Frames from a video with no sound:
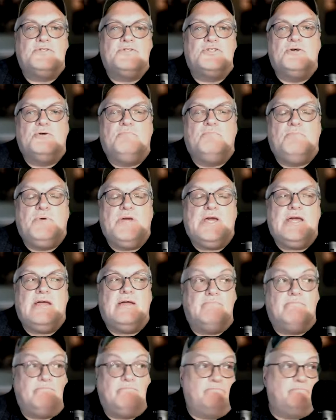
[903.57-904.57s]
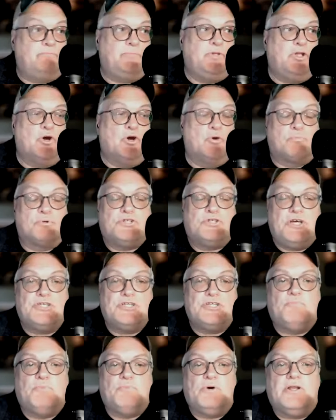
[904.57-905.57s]
to be you know,
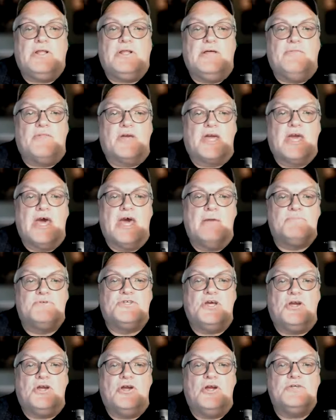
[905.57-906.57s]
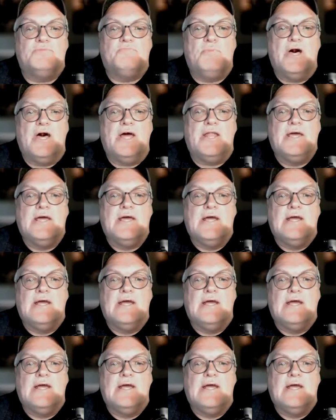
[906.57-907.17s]
participant in the Cup Series, but